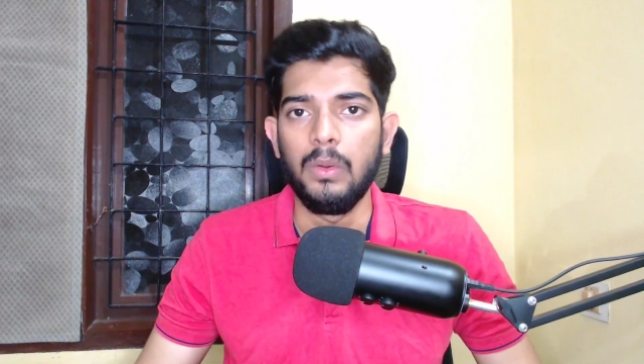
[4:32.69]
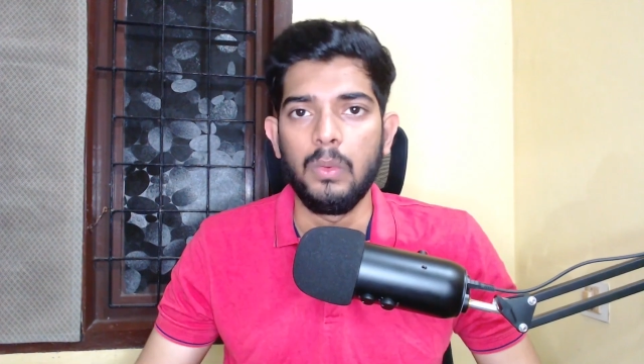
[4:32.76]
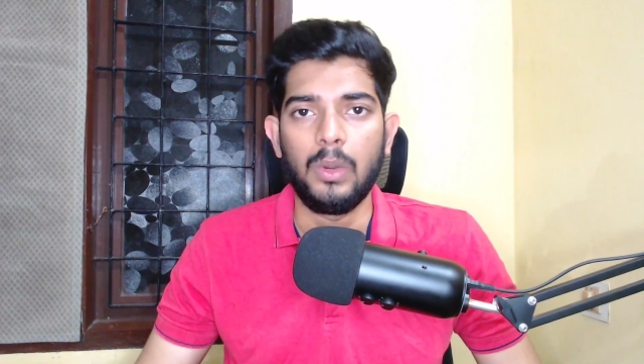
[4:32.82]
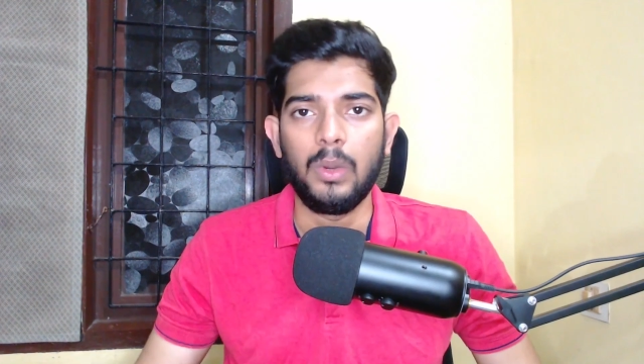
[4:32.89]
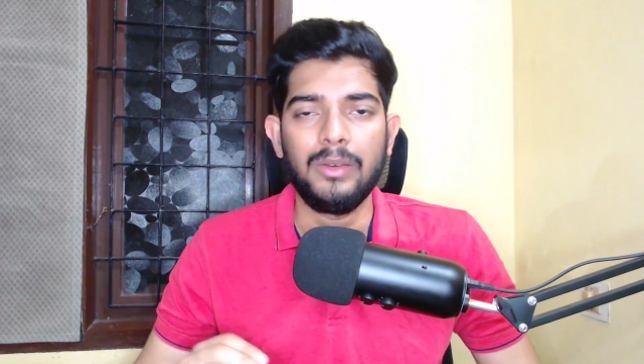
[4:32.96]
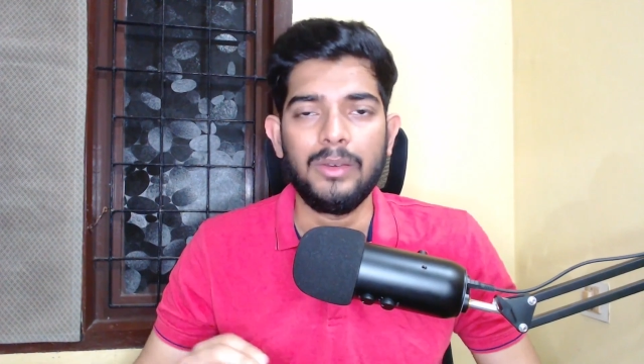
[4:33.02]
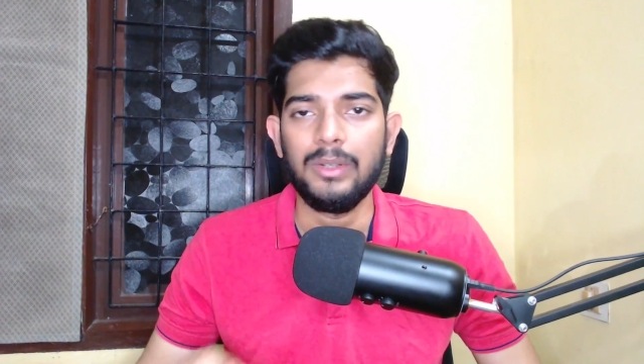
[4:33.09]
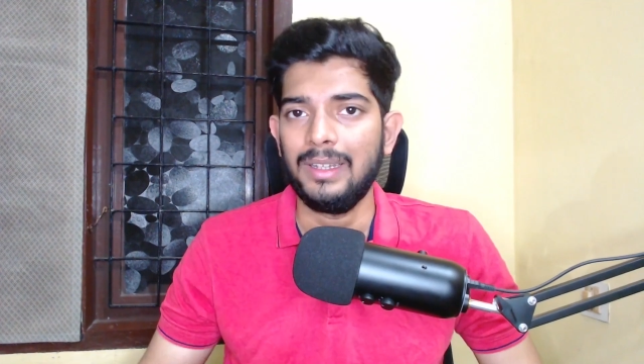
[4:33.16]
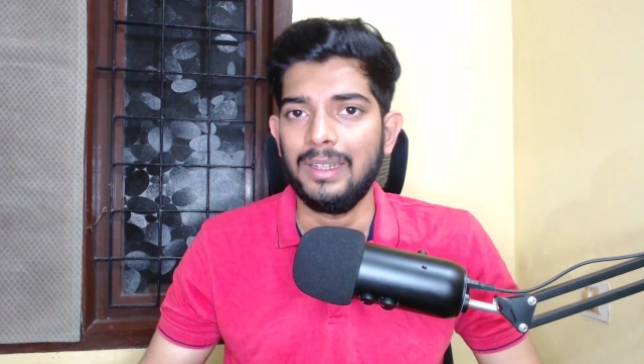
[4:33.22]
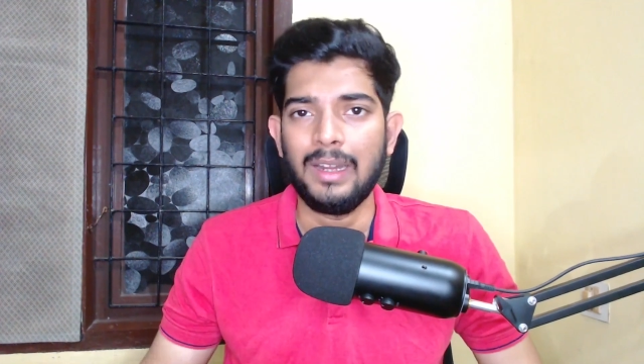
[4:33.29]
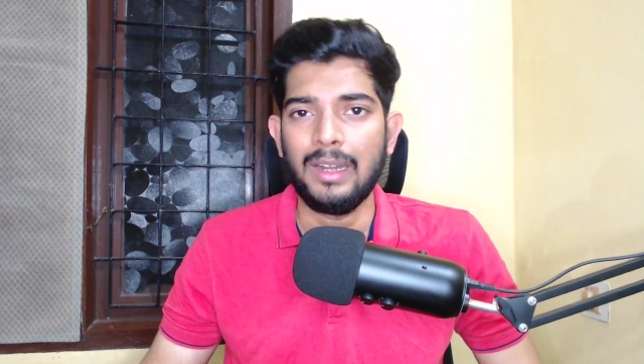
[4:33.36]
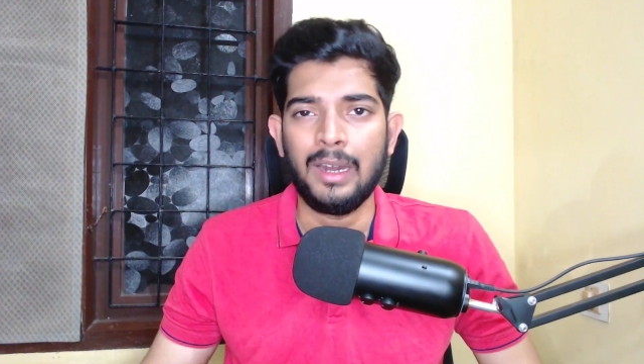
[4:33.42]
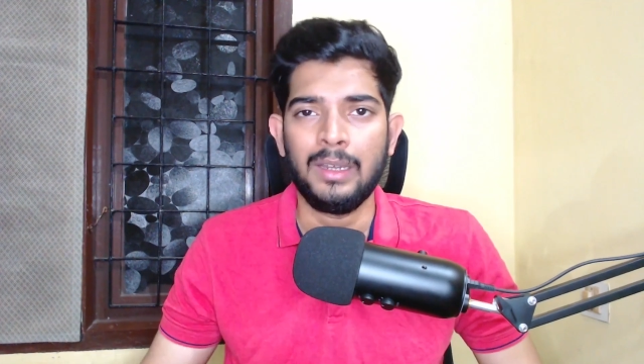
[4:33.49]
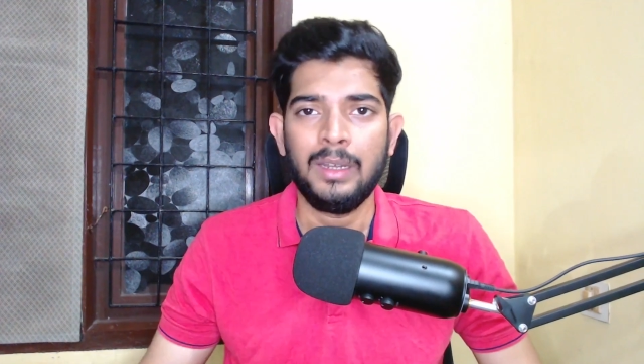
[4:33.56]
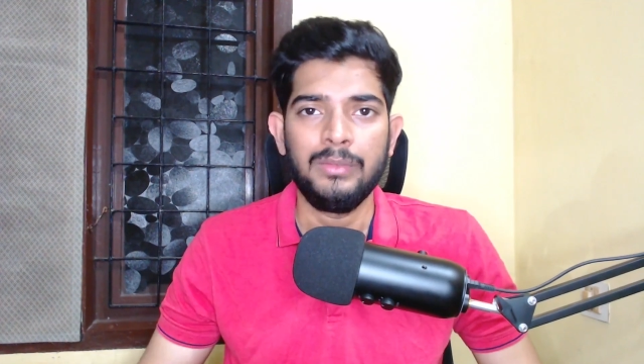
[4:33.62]
whatever the
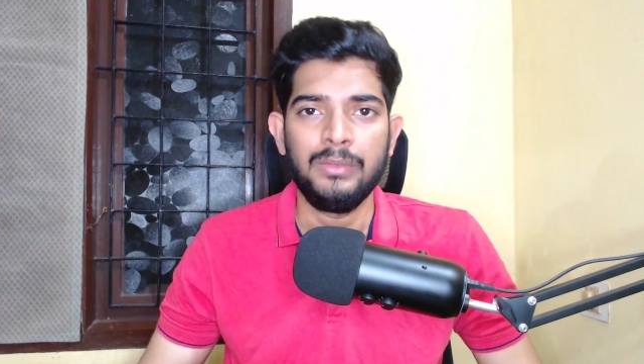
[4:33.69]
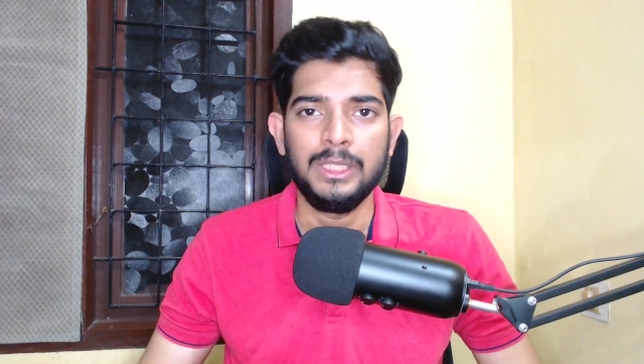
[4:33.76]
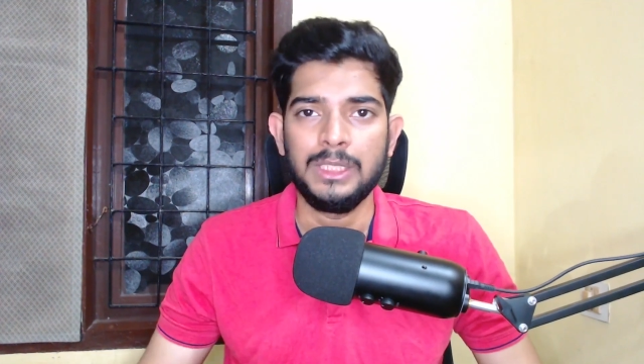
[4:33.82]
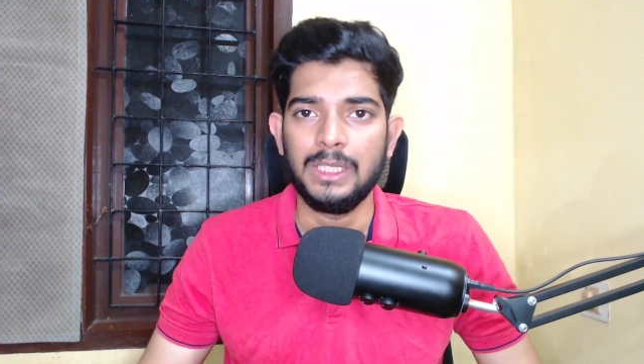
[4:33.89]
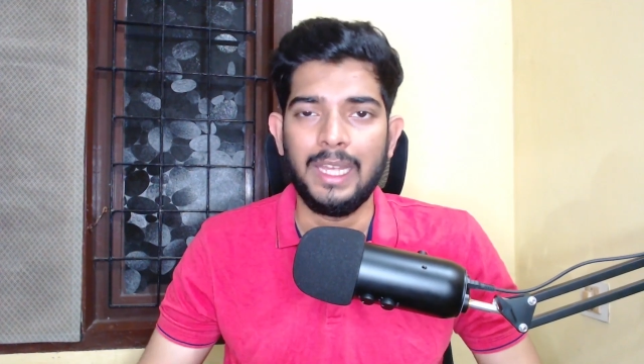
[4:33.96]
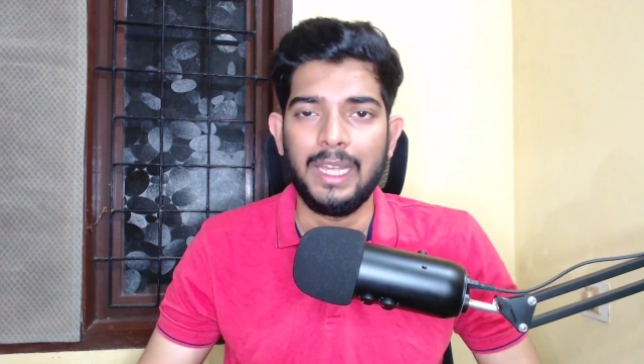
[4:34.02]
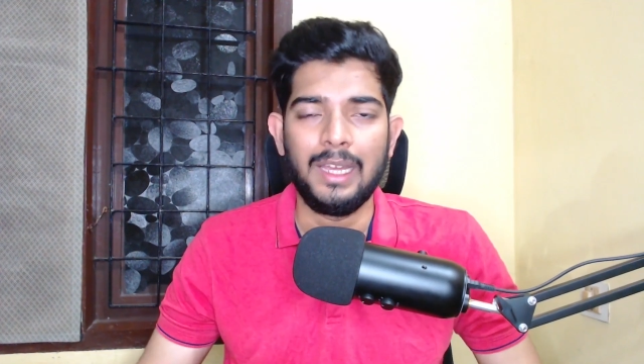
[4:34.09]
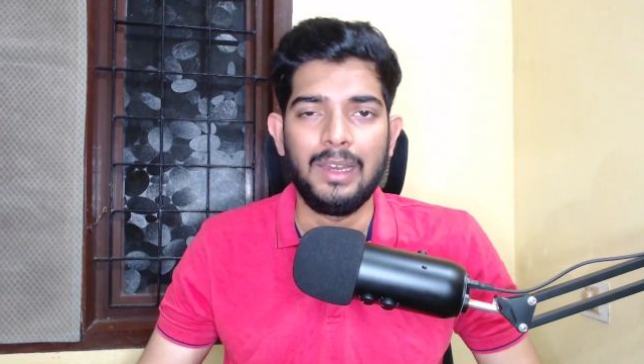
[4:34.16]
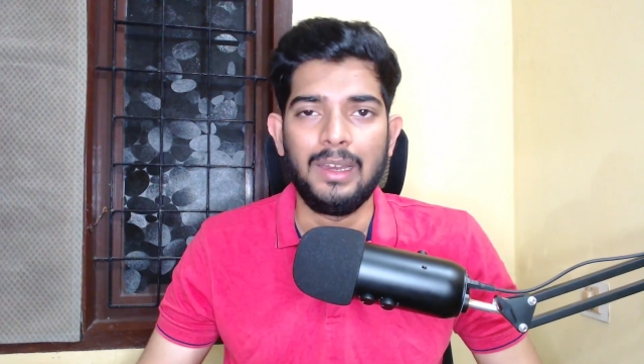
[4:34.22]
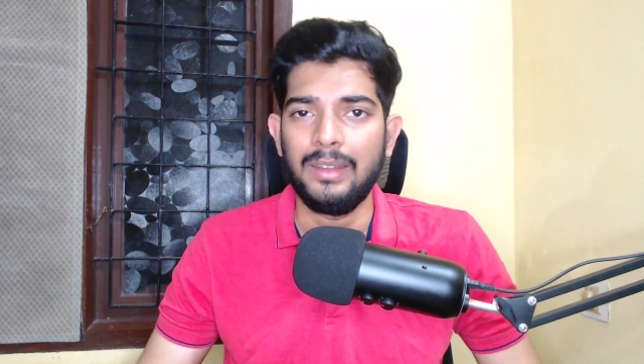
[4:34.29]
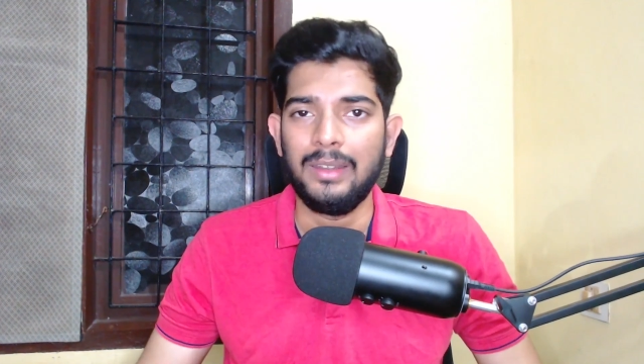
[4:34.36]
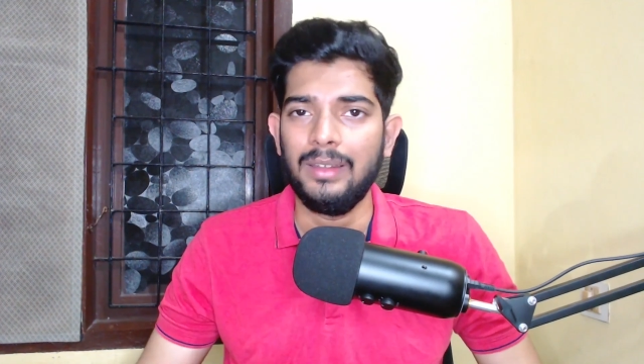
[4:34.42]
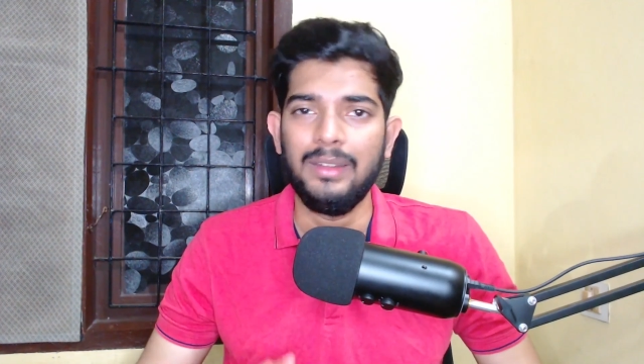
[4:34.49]
data which they collect,